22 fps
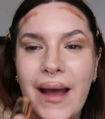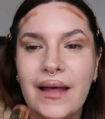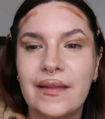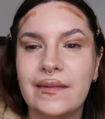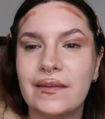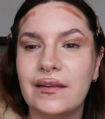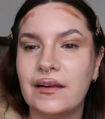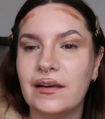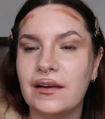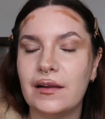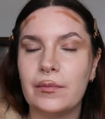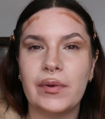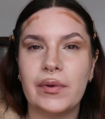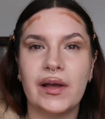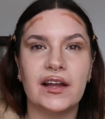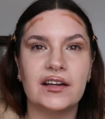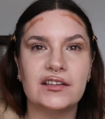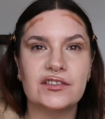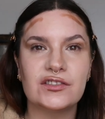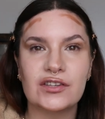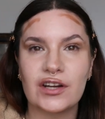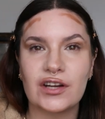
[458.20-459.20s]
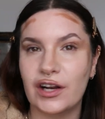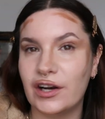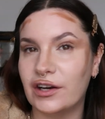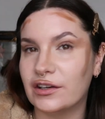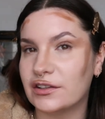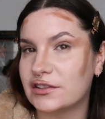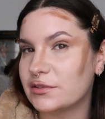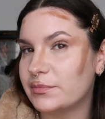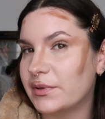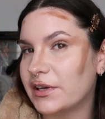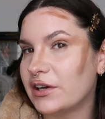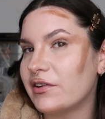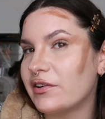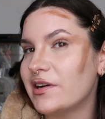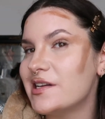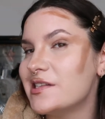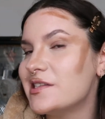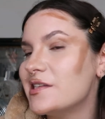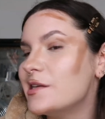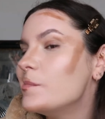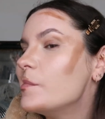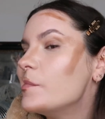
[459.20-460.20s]
the lip edge. It looks a bit
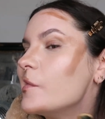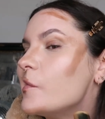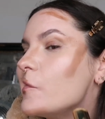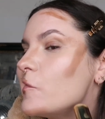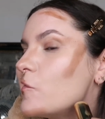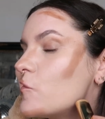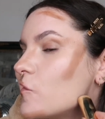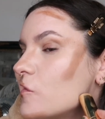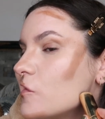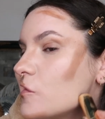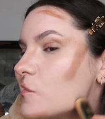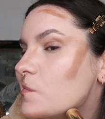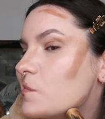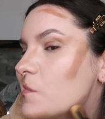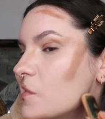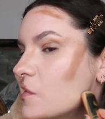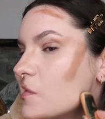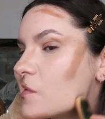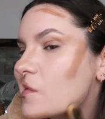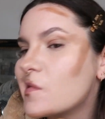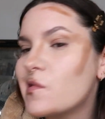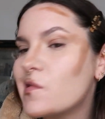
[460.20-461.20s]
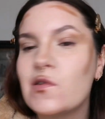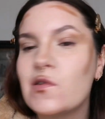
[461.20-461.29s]
crazy, but trust me.